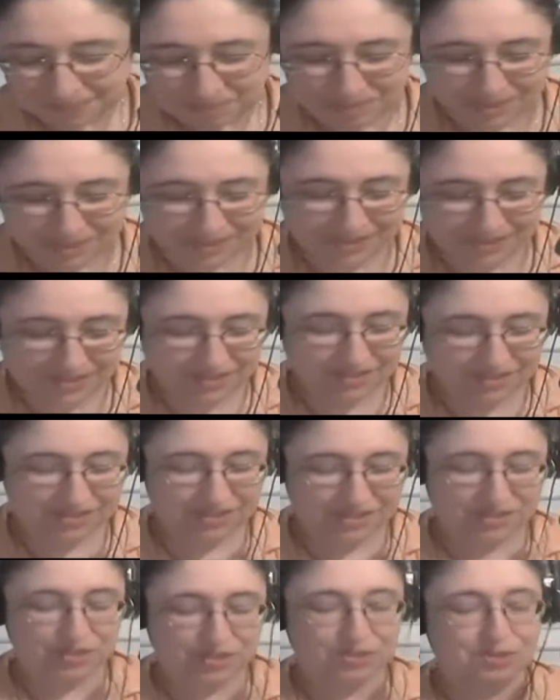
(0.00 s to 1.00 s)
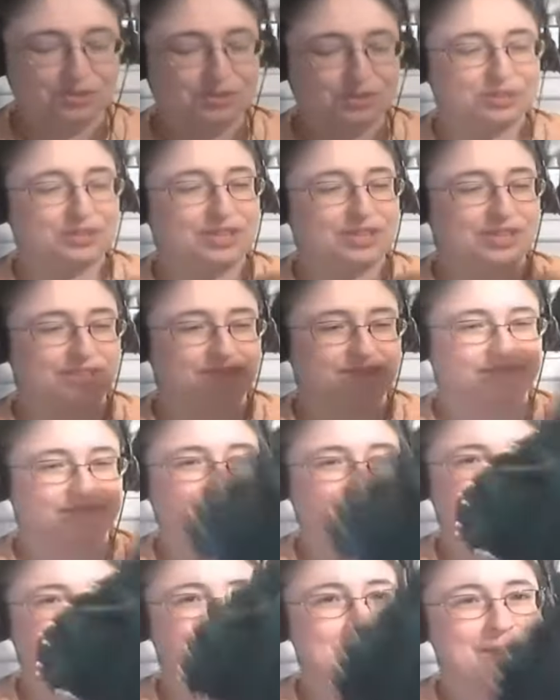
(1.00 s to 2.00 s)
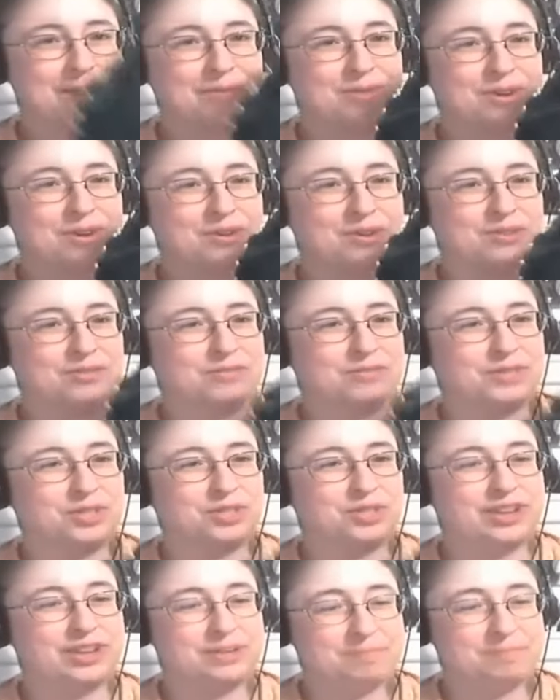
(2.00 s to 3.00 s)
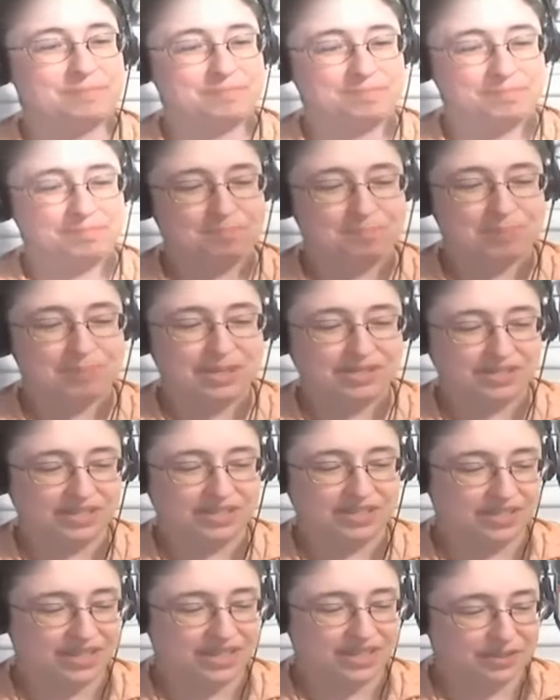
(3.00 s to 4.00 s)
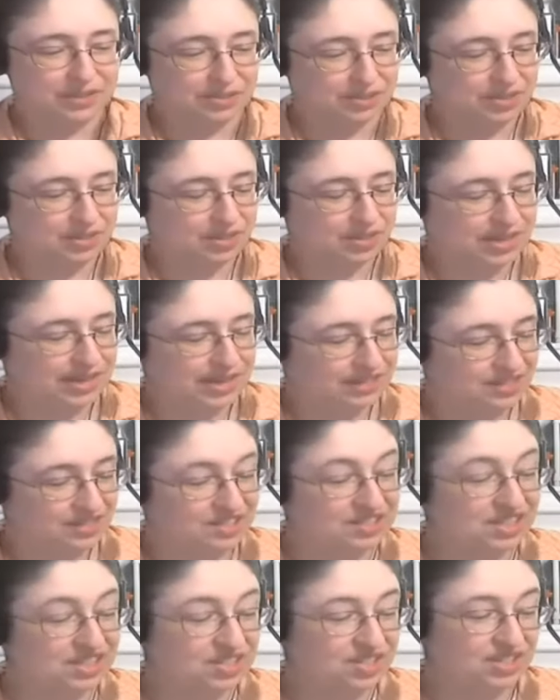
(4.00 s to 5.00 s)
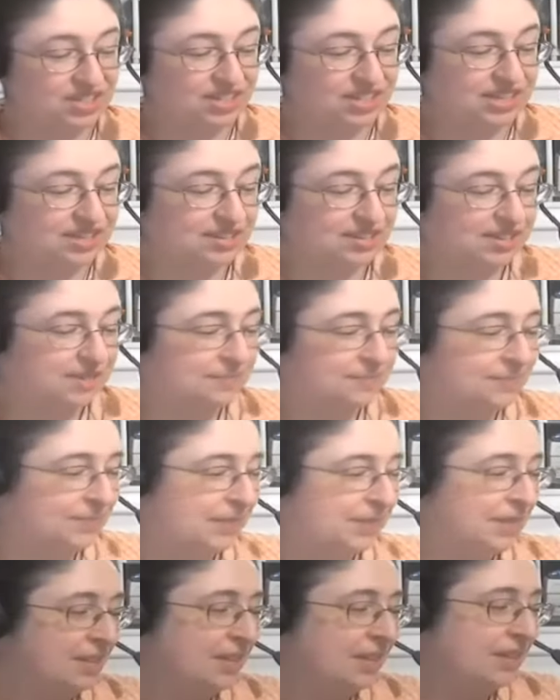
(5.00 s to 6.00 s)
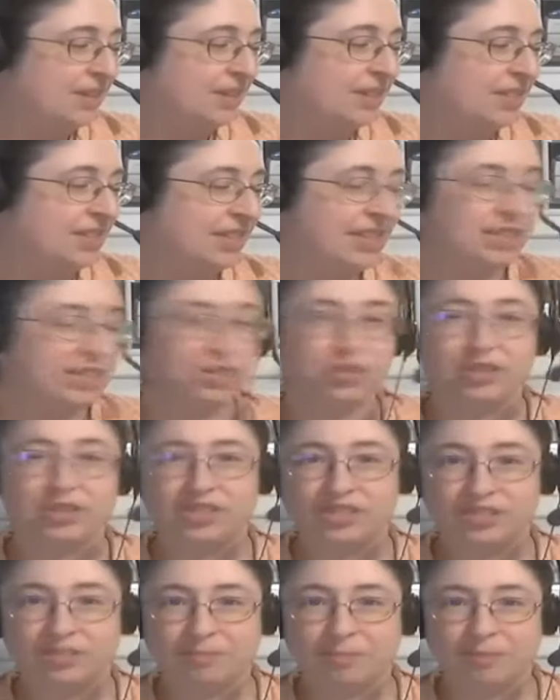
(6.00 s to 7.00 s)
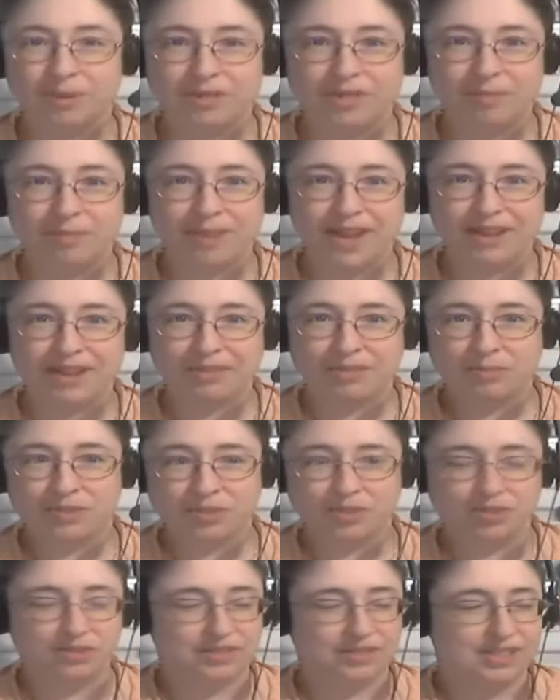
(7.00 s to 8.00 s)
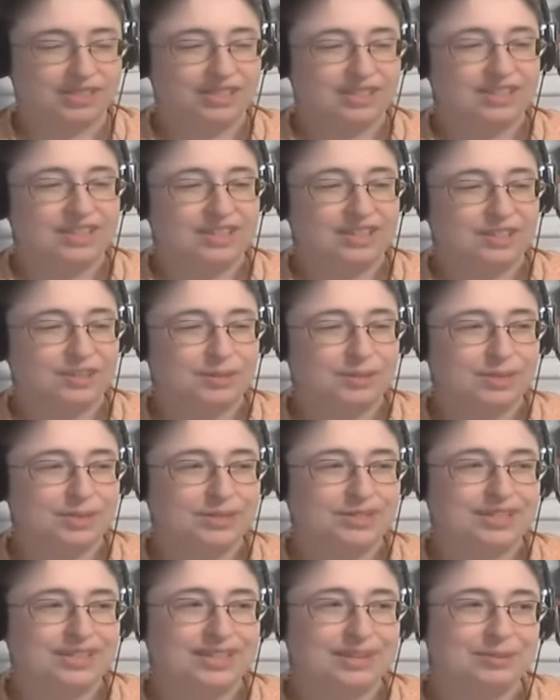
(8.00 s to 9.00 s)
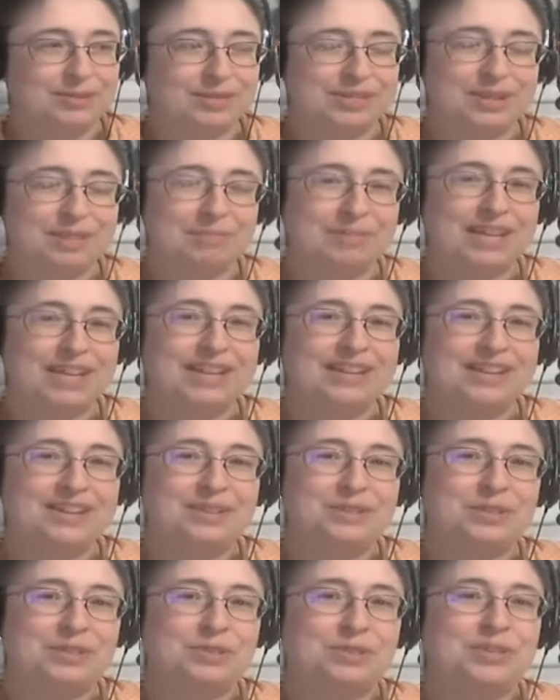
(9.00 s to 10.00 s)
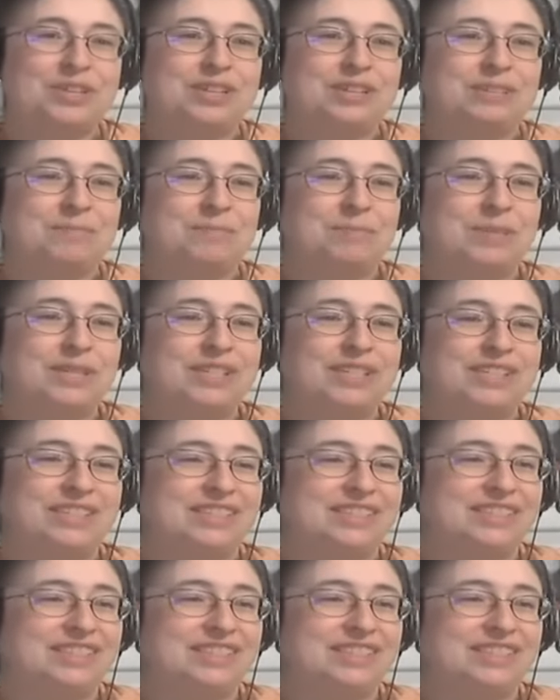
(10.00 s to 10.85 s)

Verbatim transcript: But this is the circle skirt for my rogue, which I am basting together so that I can stitch it together and then insert a zipper in the back, which originally I was not planning on doing, but